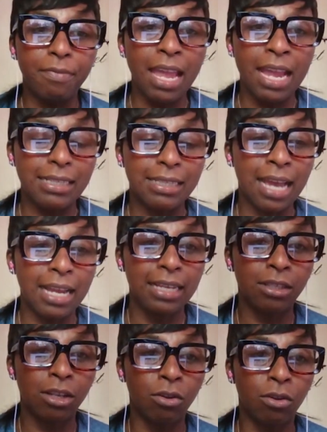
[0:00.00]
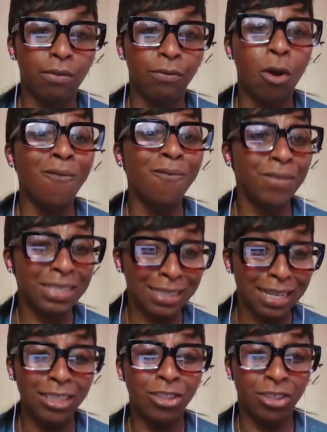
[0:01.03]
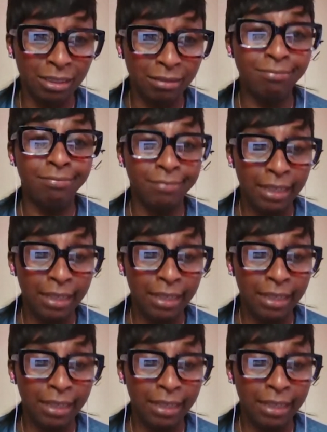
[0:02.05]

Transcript: It takes a lot of conversation.